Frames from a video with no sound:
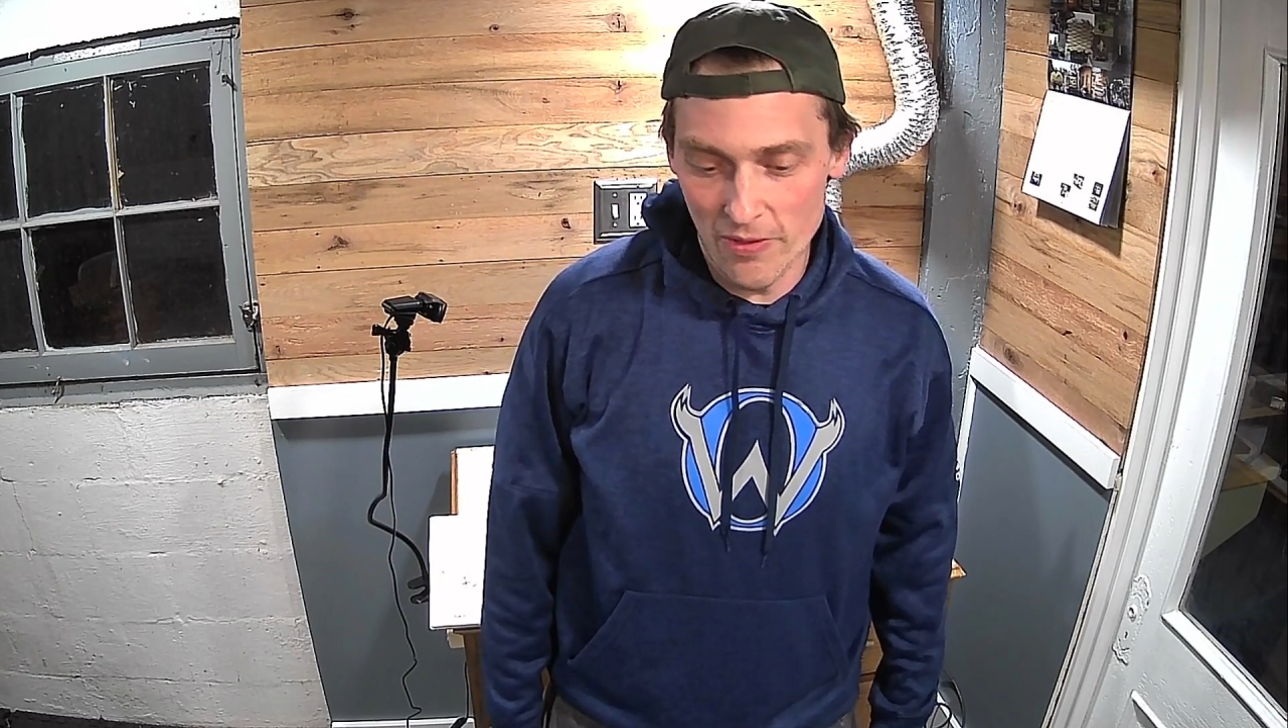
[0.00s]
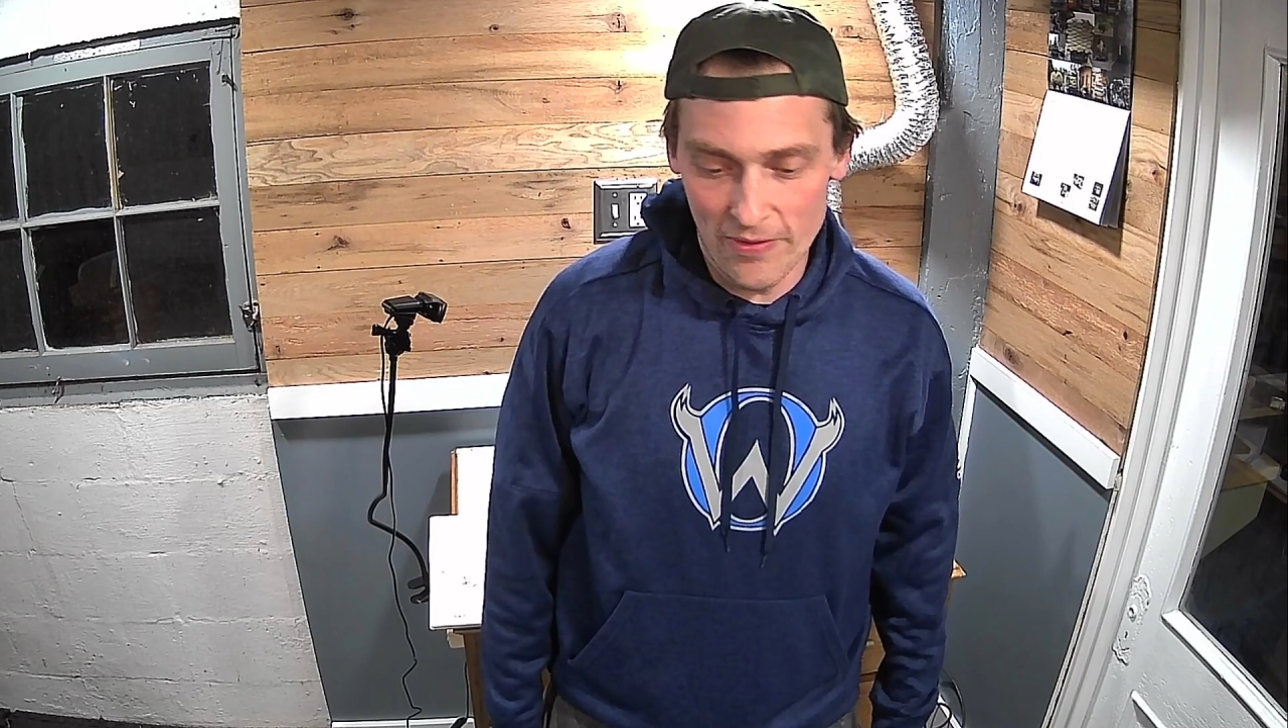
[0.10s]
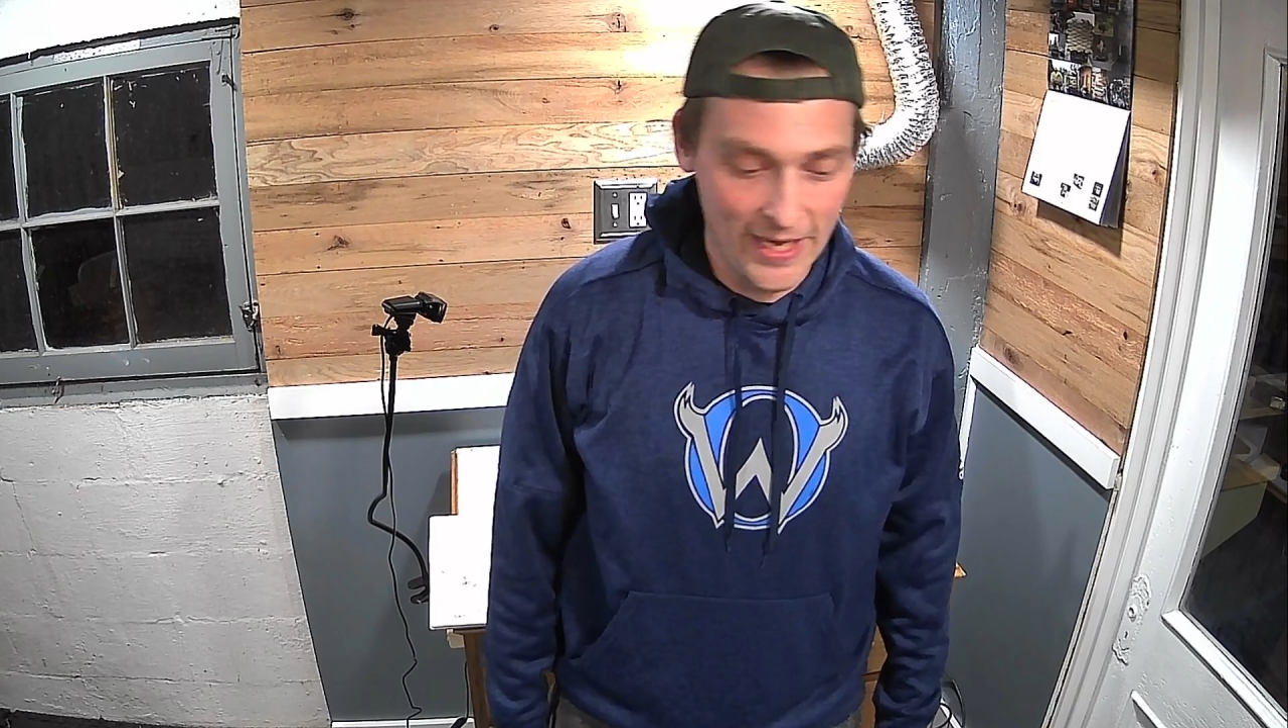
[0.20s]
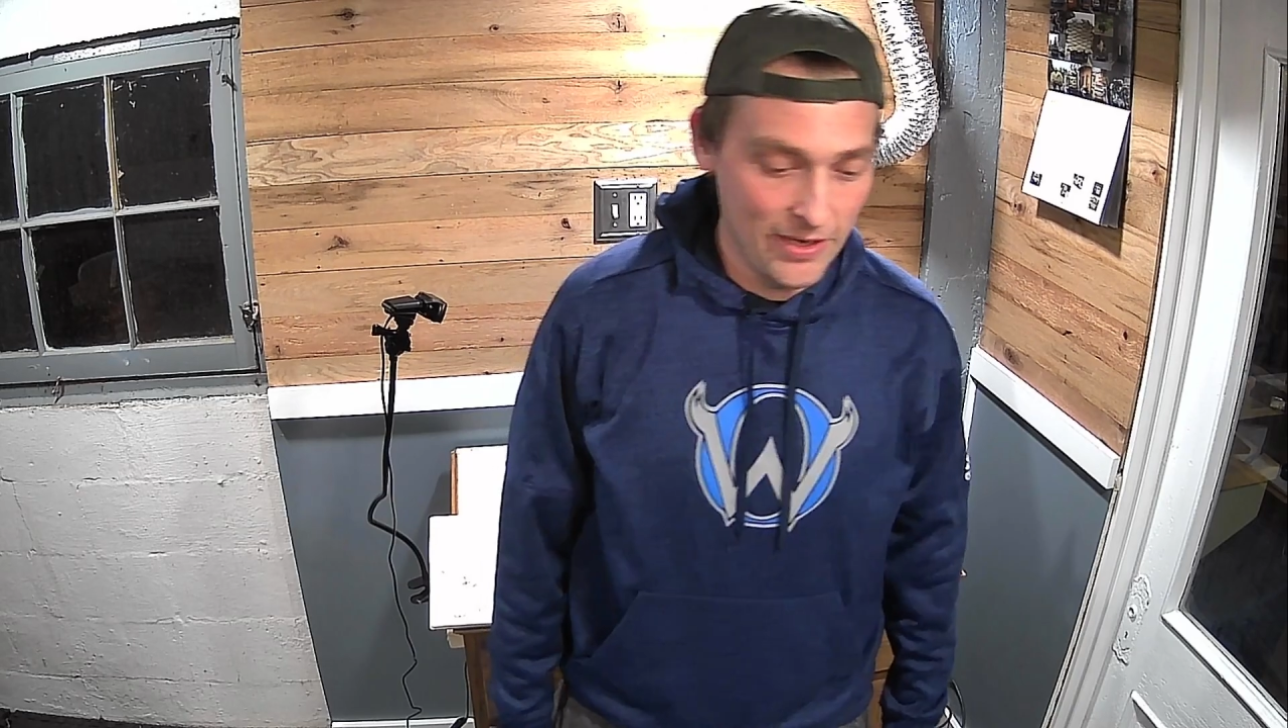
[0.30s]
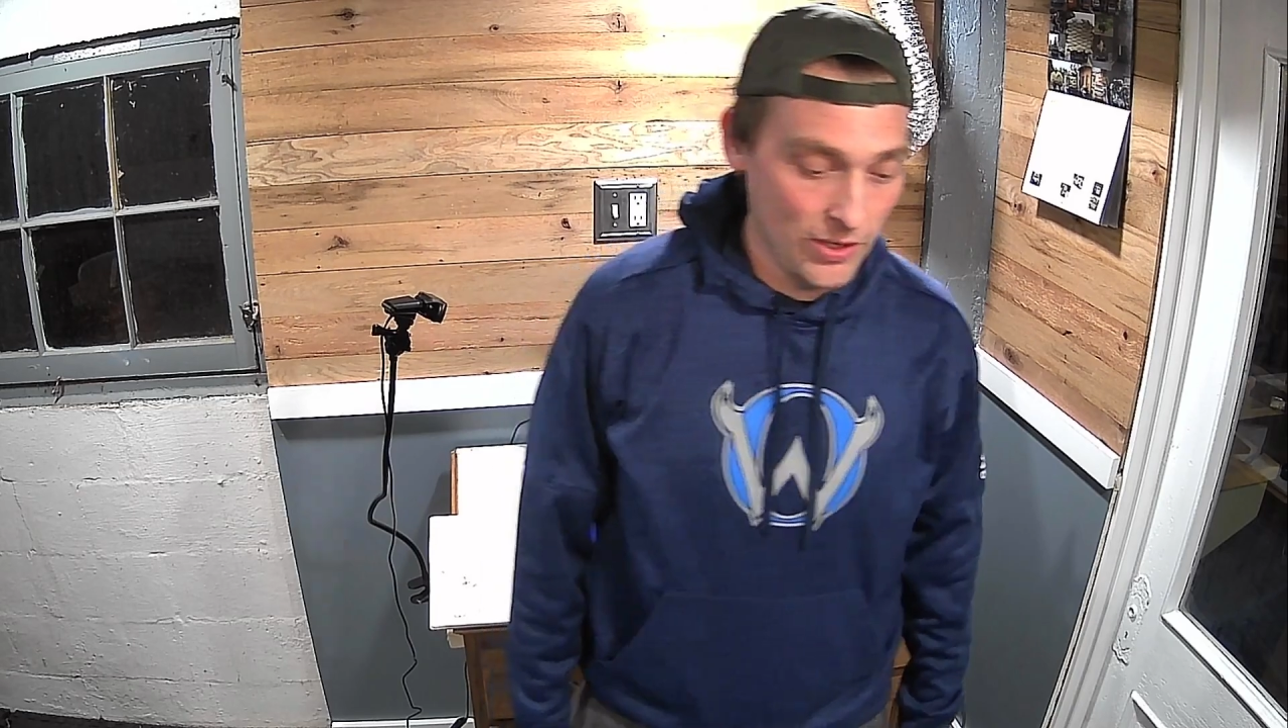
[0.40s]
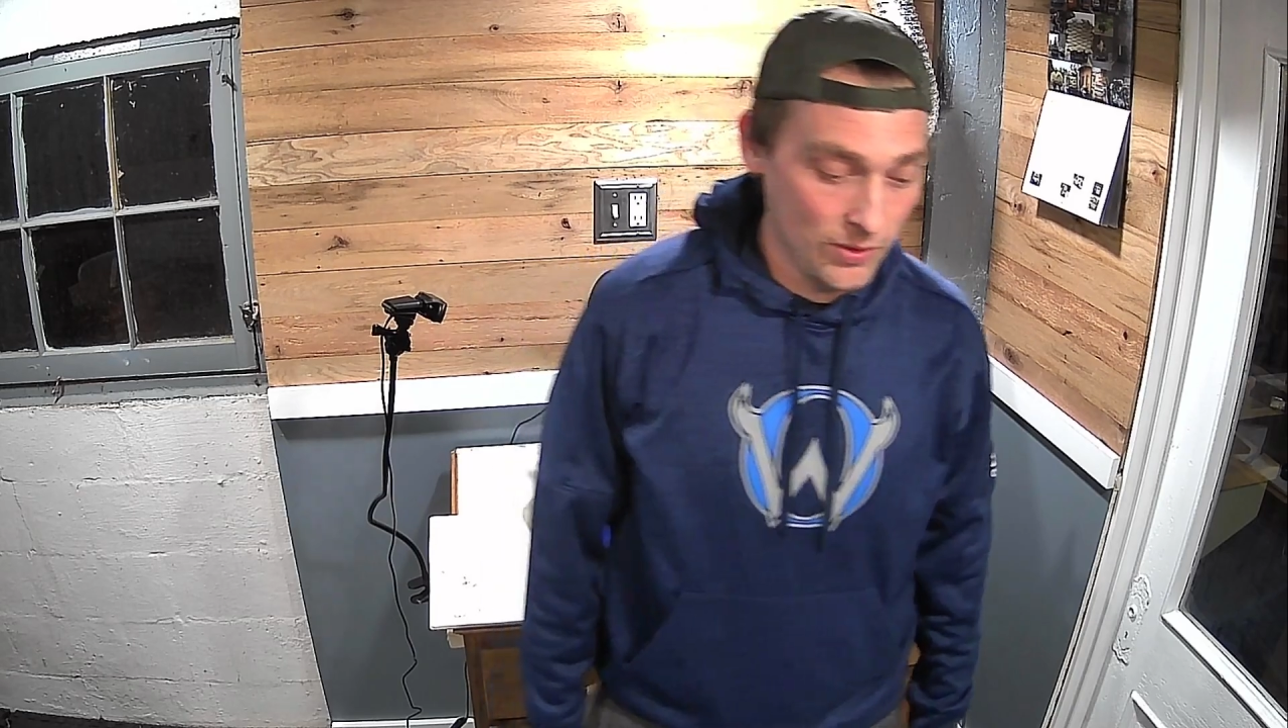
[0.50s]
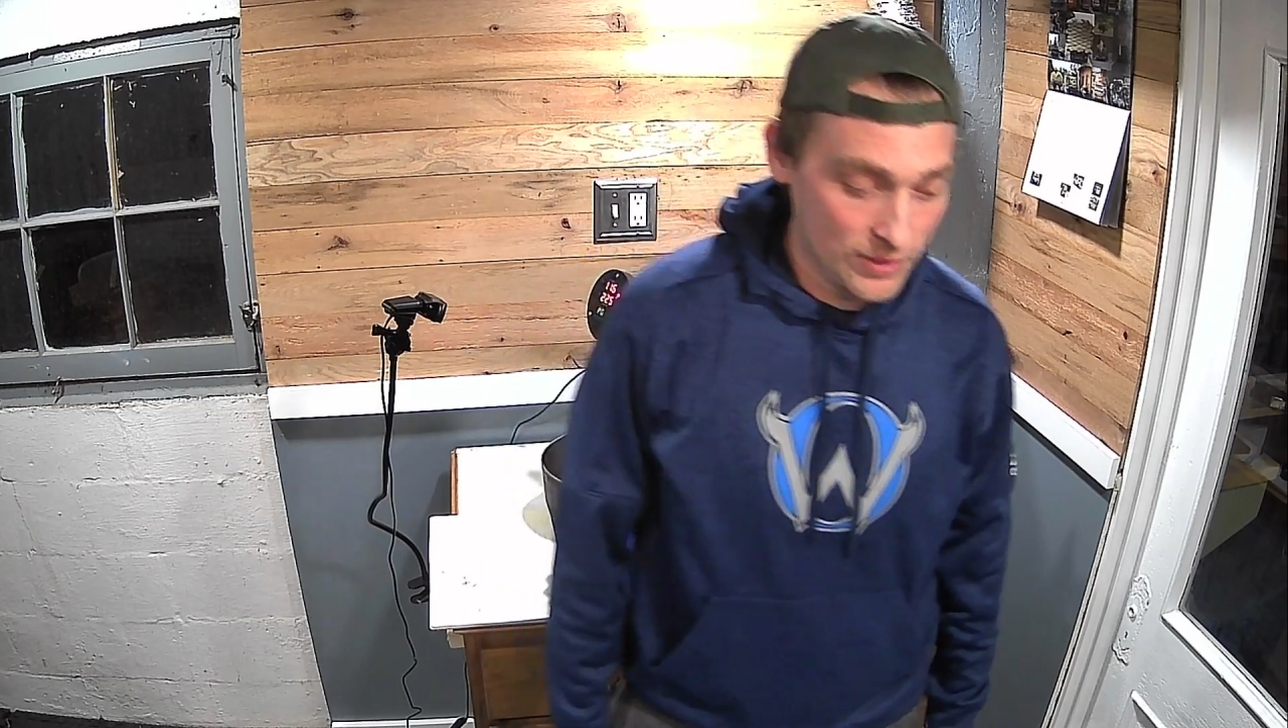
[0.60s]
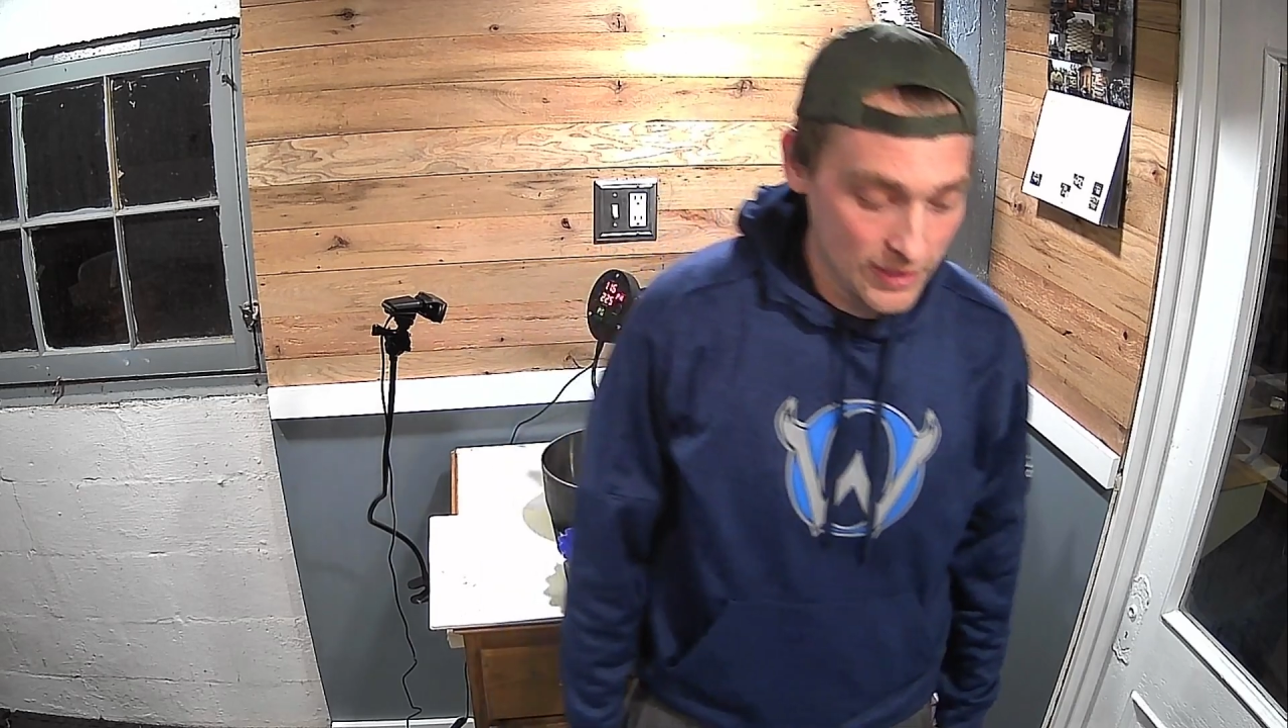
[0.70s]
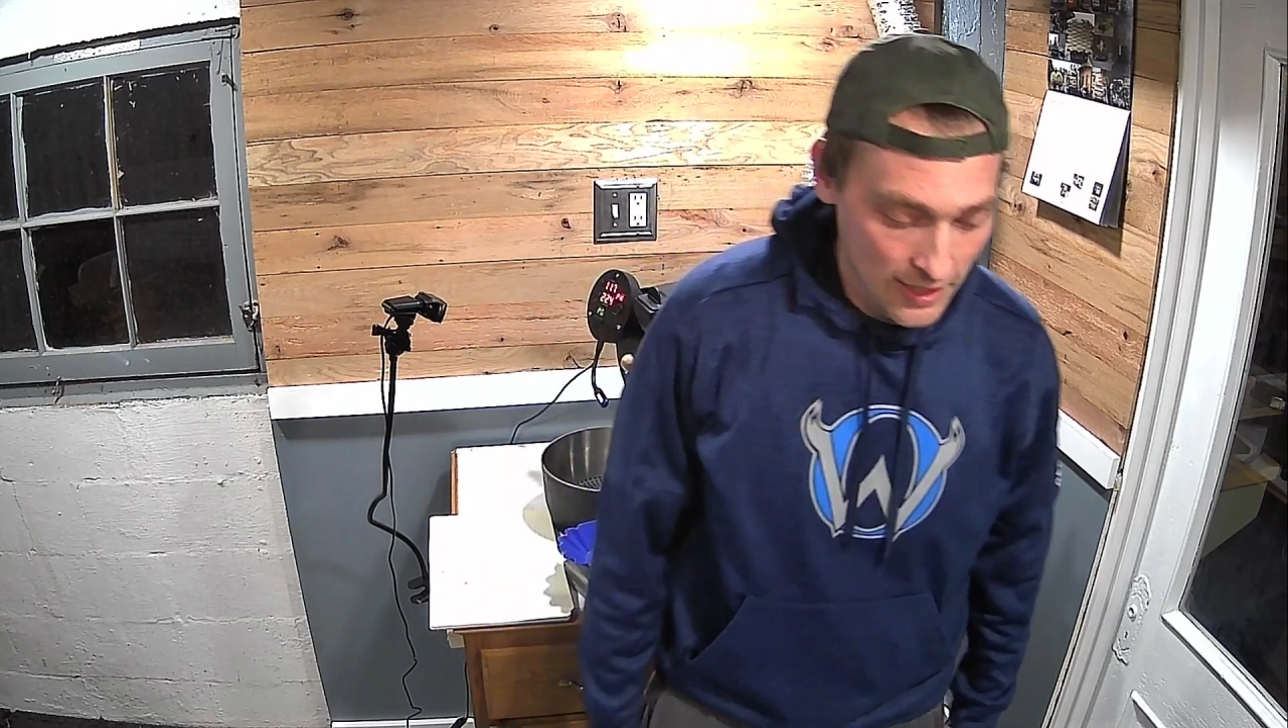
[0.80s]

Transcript: that note.